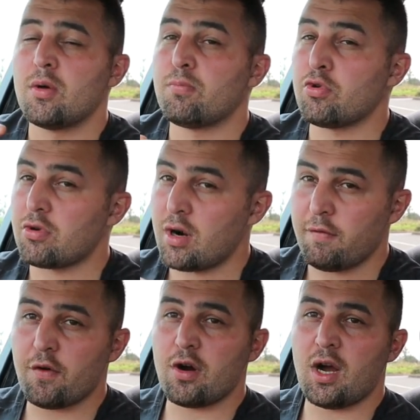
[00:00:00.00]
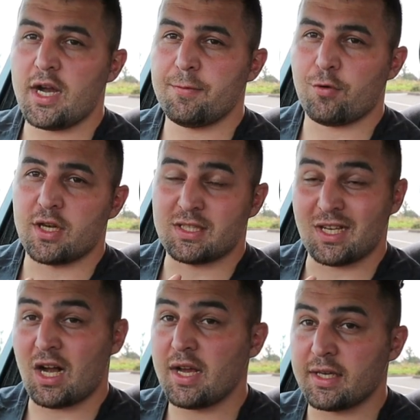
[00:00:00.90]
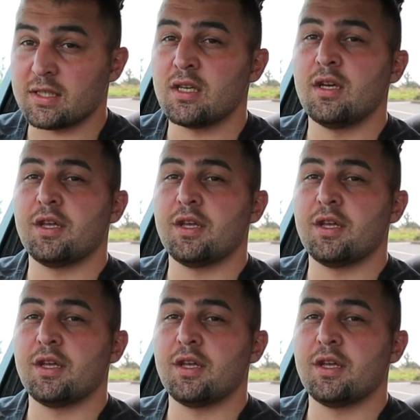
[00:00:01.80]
Put her up for a high price, the highest.